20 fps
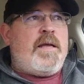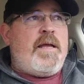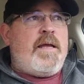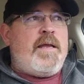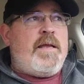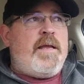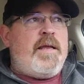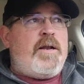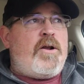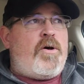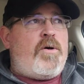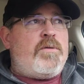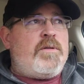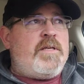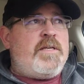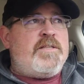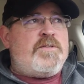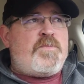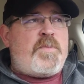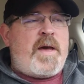it all
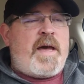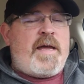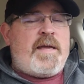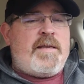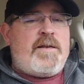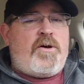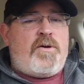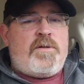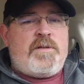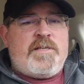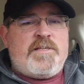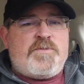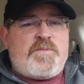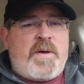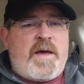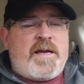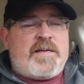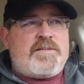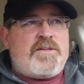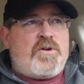leads back. It all leads
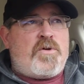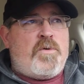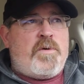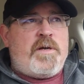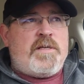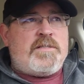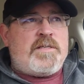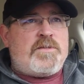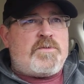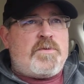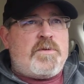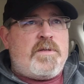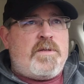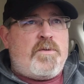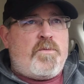back to coins.